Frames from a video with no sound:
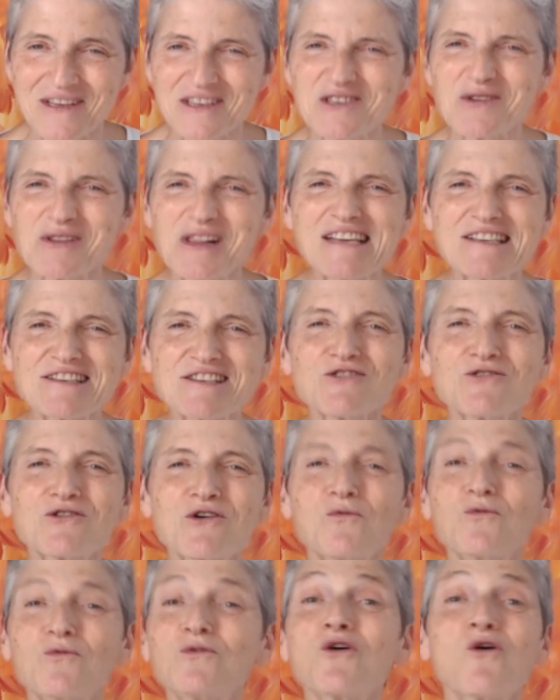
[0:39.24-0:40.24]
So let's look
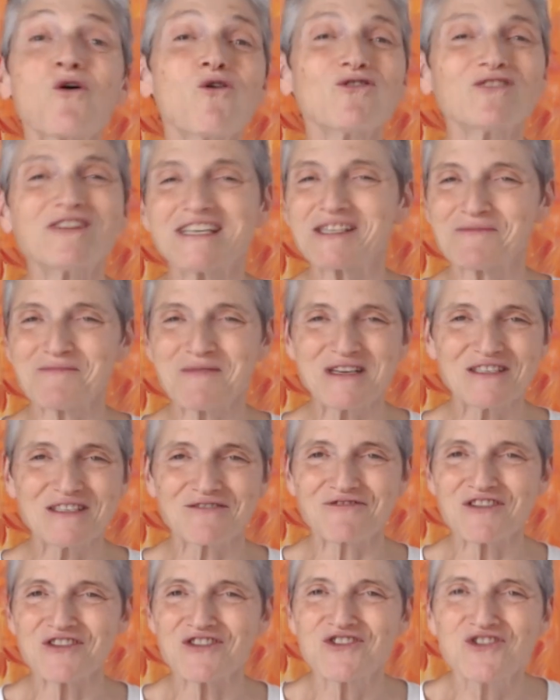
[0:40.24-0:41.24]
at what all this means
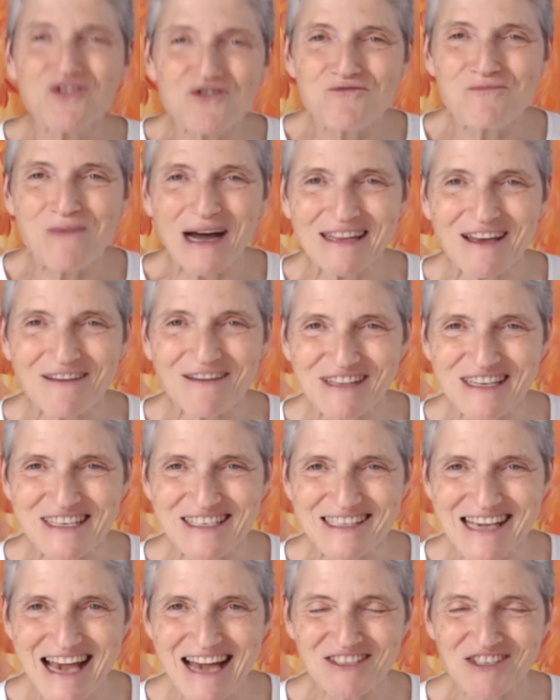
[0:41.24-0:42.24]
for you, my lovely
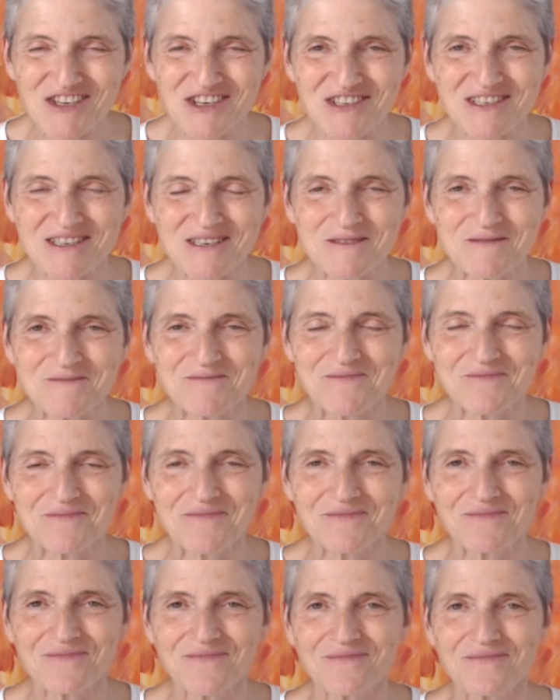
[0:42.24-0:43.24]
Sagittarians.
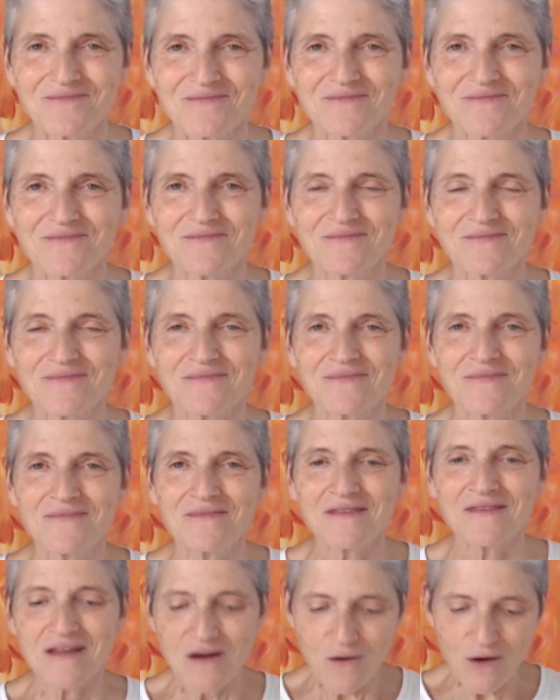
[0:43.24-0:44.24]

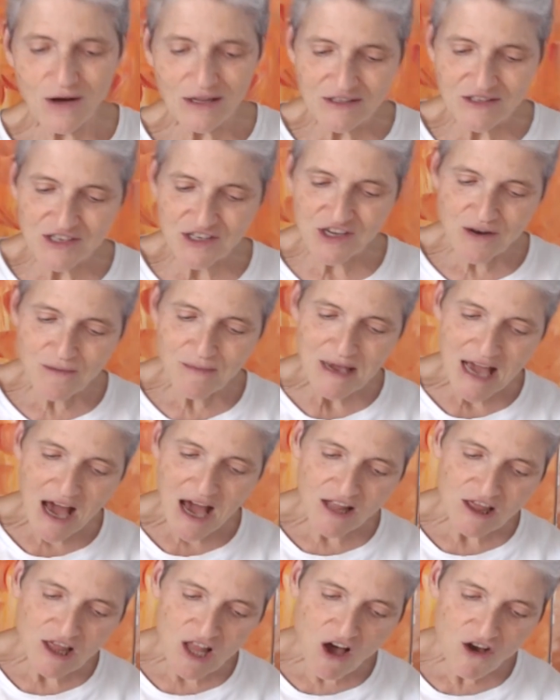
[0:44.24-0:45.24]
Well, there's going to be
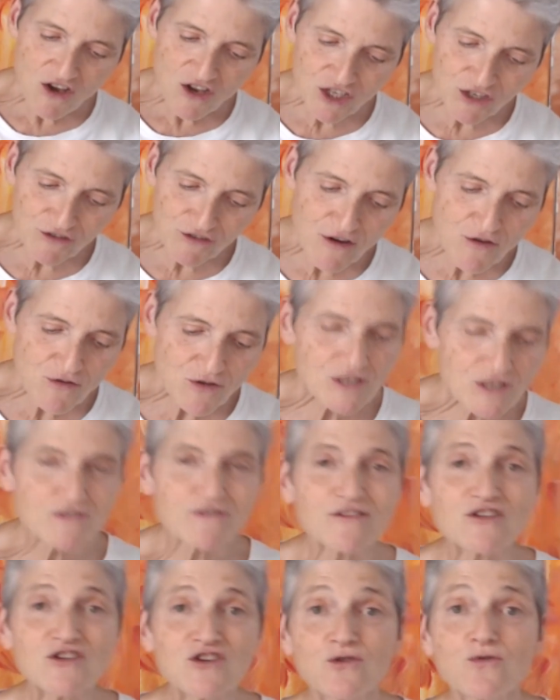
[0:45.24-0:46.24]
a large focus
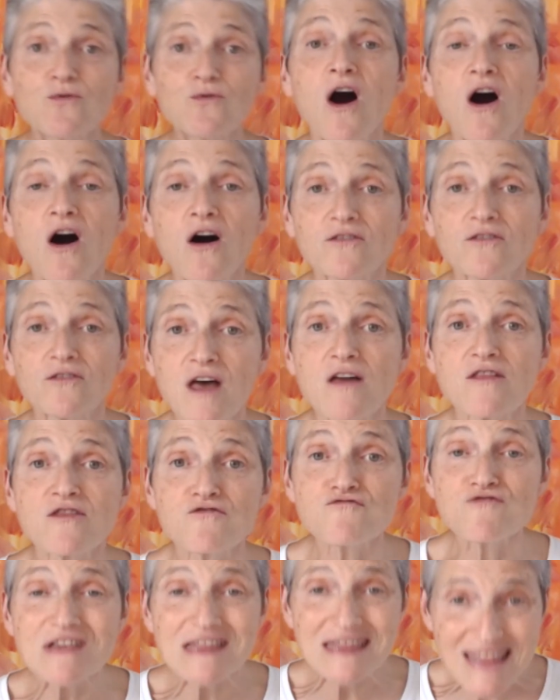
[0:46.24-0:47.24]
for you on the
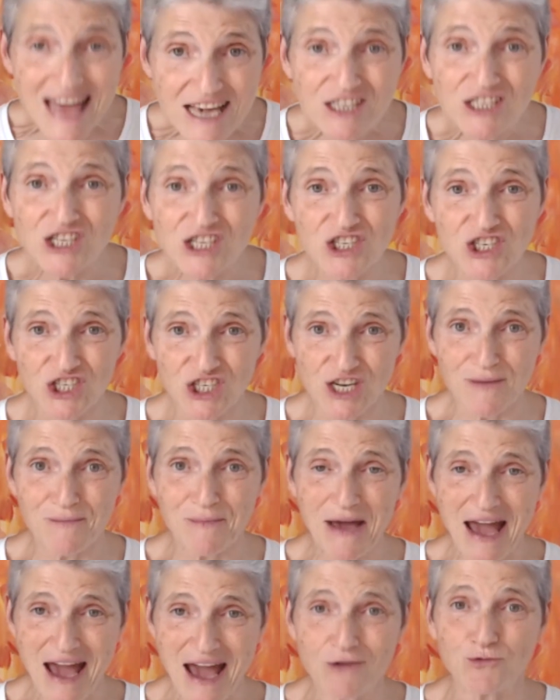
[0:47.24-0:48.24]
relationship
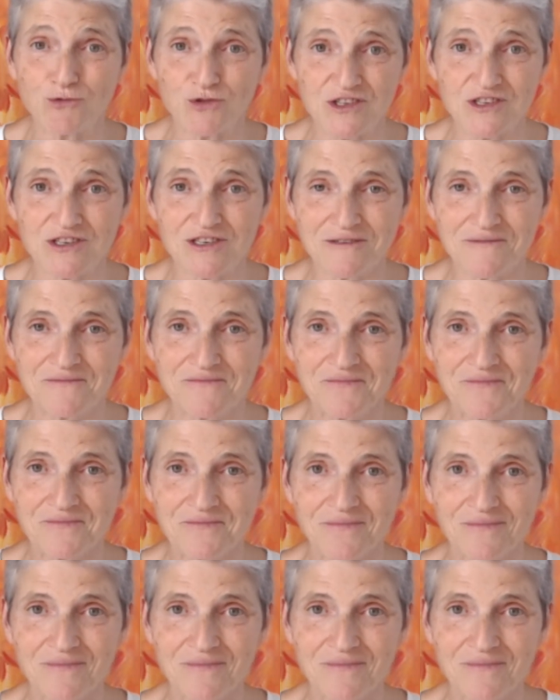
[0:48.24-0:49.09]
house.